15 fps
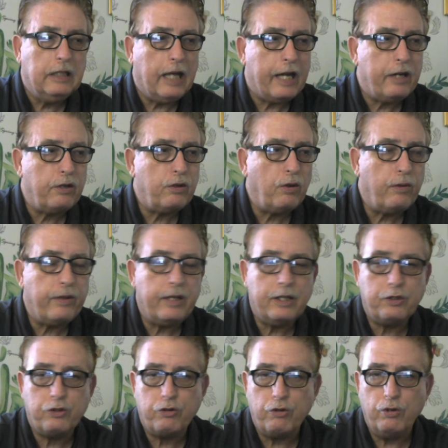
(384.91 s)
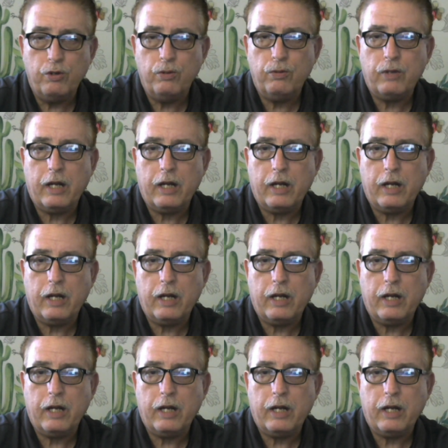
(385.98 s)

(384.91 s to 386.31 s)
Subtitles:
I don't know that that's true.